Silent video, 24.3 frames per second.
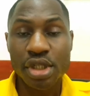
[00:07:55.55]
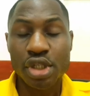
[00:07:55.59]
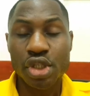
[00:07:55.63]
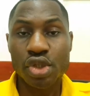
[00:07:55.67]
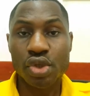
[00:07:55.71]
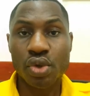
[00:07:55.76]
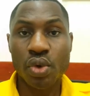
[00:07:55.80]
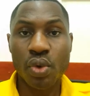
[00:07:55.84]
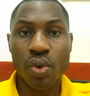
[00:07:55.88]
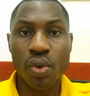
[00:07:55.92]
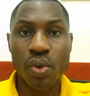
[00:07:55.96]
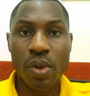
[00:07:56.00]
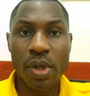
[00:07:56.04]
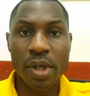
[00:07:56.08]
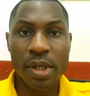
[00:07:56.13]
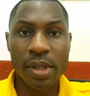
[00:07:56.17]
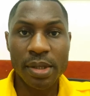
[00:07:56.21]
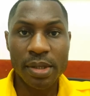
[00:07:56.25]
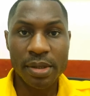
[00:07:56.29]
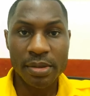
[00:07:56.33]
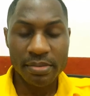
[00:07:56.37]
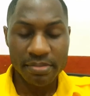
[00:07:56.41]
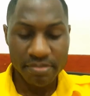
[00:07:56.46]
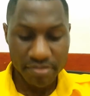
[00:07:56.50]

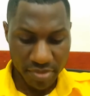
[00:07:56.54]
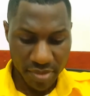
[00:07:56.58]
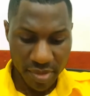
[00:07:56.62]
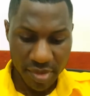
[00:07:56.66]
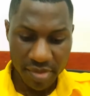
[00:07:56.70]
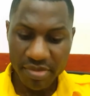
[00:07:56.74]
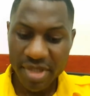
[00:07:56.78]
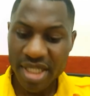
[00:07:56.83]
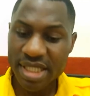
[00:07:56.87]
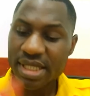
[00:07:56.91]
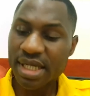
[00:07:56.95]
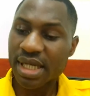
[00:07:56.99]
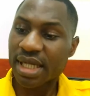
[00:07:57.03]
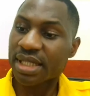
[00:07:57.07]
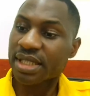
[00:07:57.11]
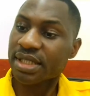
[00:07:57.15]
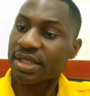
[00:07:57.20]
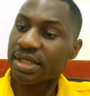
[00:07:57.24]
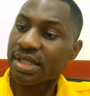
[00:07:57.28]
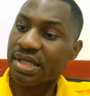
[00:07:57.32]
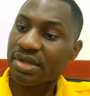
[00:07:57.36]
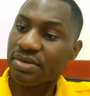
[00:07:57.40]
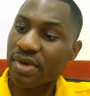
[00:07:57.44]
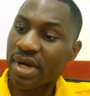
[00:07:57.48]
So
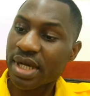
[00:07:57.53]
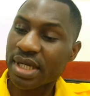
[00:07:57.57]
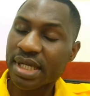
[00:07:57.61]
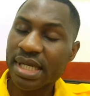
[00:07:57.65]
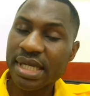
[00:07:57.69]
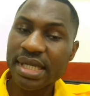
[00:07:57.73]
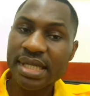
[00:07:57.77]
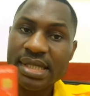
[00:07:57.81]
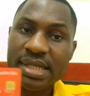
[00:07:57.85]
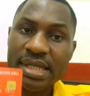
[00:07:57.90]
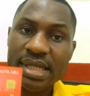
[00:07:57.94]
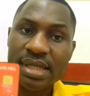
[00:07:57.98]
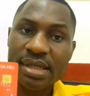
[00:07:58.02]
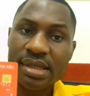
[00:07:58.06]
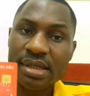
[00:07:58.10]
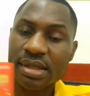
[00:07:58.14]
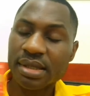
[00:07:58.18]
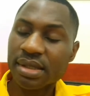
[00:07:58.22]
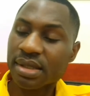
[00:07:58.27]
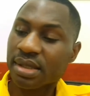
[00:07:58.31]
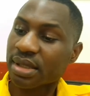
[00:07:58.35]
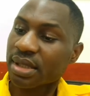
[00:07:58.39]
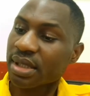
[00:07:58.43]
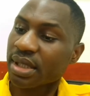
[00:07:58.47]
basically this one is
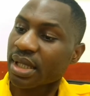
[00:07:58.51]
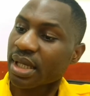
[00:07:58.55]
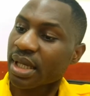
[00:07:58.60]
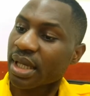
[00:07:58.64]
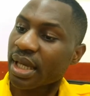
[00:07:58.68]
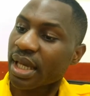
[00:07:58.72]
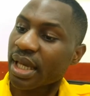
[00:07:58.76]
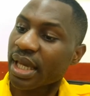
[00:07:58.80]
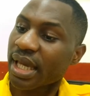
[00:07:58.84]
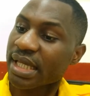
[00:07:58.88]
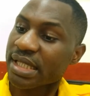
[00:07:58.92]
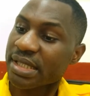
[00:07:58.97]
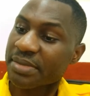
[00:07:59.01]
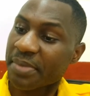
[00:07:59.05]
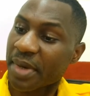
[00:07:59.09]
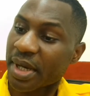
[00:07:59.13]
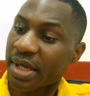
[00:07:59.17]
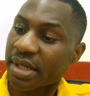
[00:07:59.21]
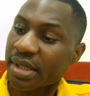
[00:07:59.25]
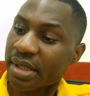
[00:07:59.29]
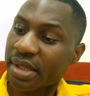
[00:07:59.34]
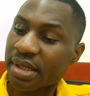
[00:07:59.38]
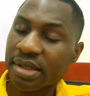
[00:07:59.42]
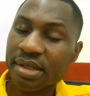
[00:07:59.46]

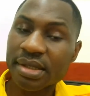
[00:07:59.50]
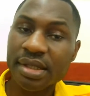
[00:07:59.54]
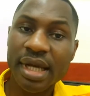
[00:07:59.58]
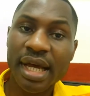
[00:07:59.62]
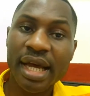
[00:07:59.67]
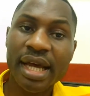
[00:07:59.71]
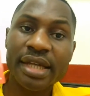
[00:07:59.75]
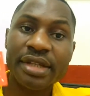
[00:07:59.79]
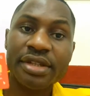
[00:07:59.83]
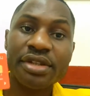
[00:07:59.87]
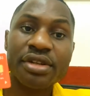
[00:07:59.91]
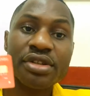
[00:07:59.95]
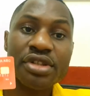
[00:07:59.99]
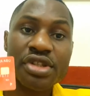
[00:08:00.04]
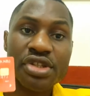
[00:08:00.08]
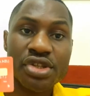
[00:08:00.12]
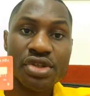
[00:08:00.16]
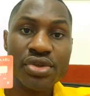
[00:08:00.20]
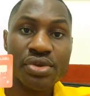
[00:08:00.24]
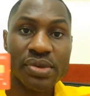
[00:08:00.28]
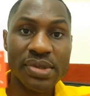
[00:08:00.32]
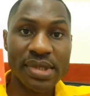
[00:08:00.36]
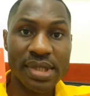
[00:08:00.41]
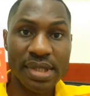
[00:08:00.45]
expired. I
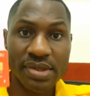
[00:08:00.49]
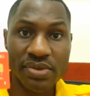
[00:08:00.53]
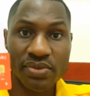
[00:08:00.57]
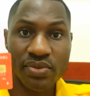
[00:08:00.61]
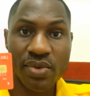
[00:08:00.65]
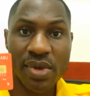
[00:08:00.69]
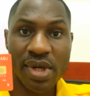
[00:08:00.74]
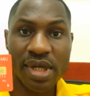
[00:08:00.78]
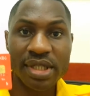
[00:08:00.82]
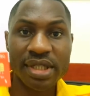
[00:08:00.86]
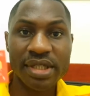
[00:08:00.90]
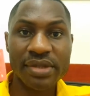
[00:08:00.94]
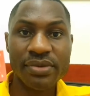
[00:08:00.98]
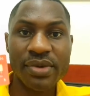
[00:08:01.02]
don't use this one.